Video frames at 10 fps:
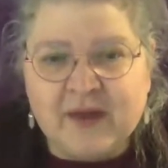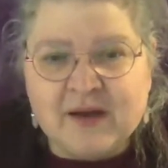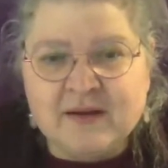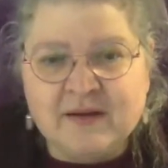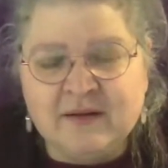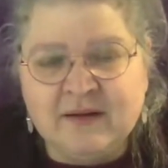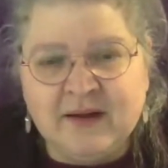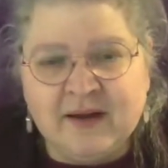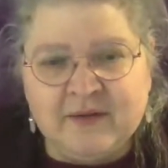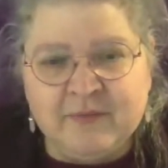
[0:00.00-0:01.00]

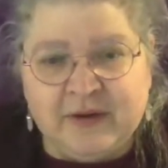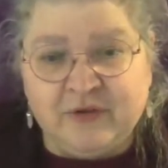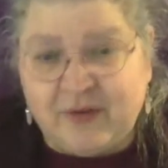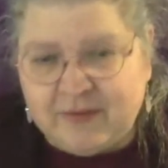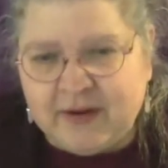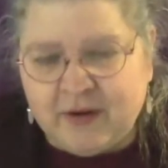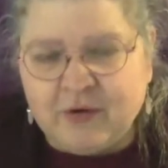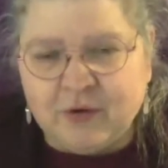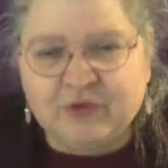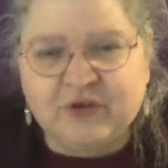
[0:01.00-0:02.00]
I've been traveling a
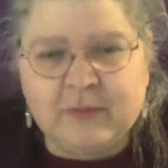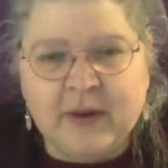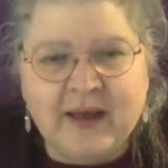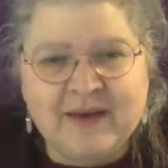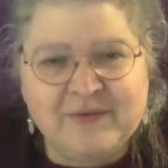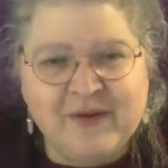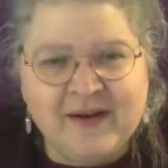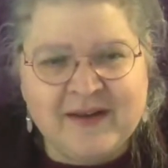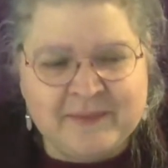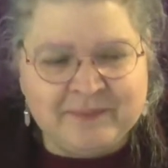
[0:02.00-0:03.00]
lot in my life.
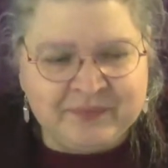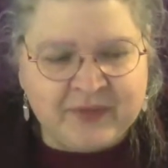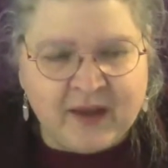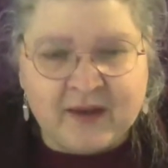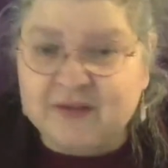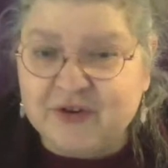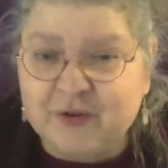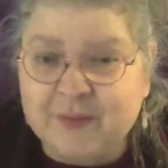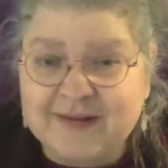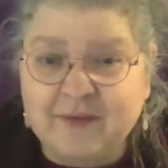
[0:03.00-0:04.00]
I
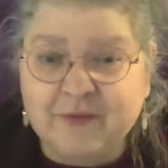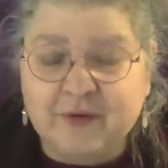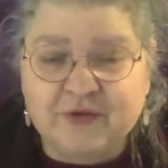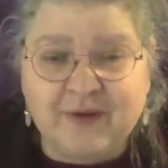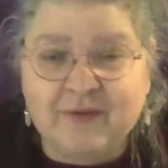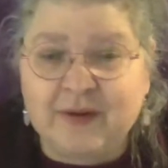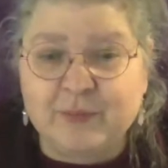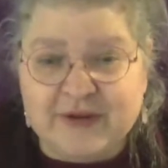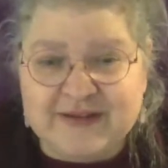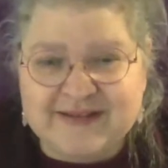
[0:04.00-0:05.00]
consider myself a traveling
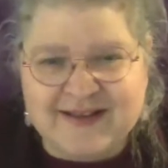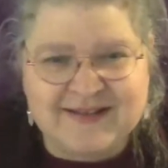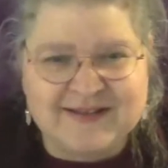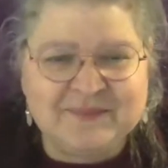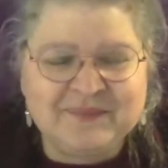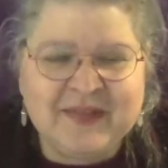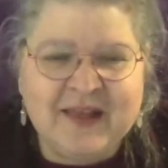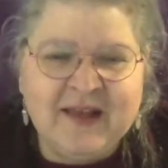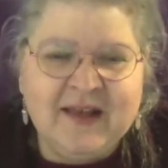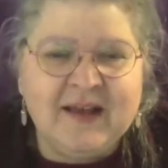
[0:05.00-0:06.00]
priestess.
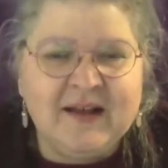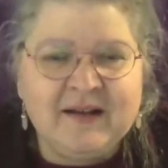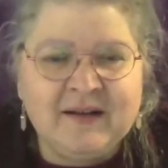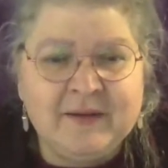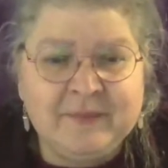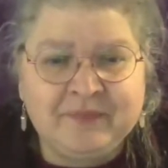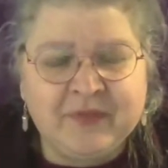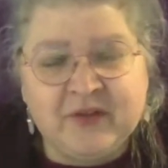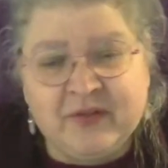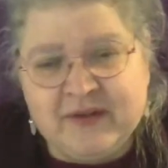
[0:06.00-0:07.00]

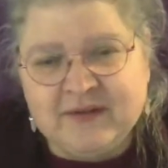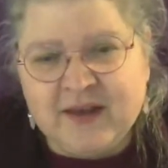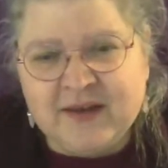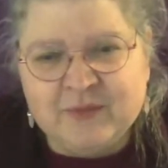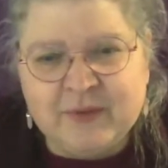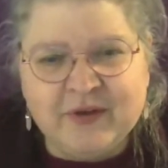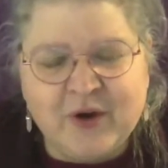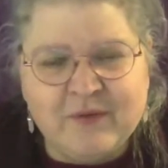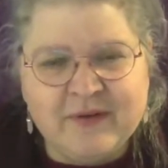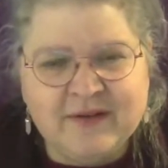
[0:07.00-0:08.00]
These days with
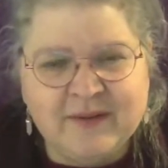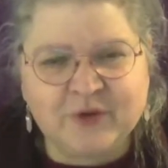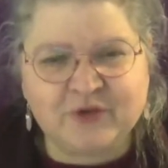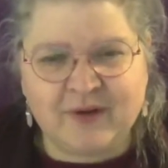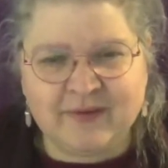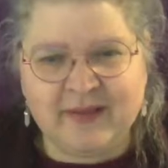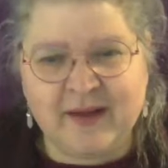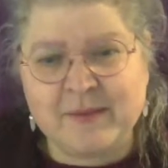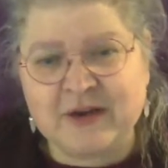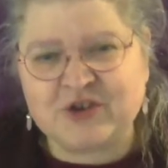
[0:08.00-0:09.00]
COVID, I'm not traveling
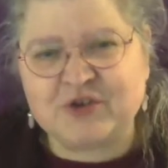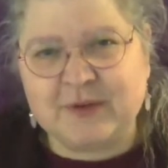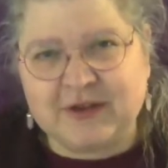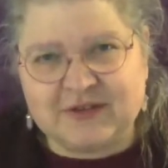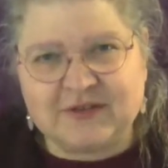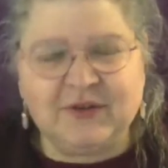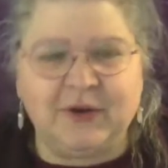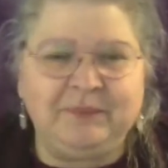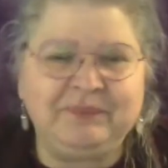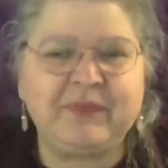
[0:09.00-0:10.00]
that much, but
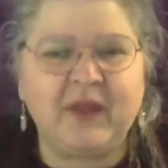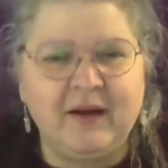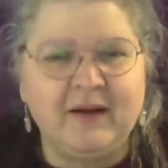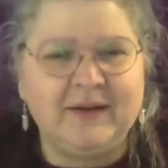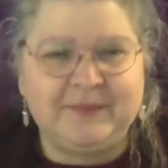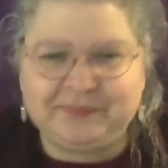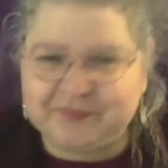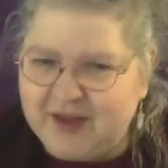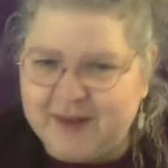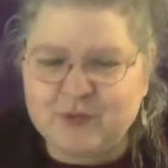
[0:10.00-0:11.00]

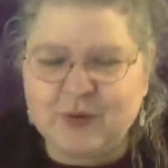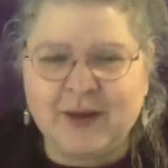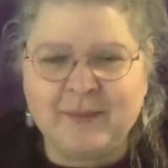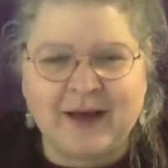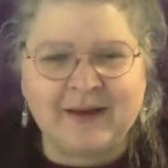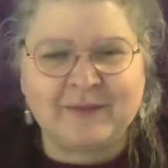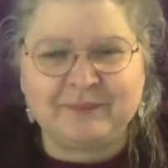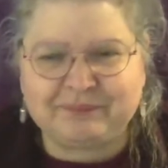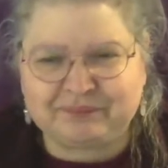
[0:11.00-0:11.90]
times will come back.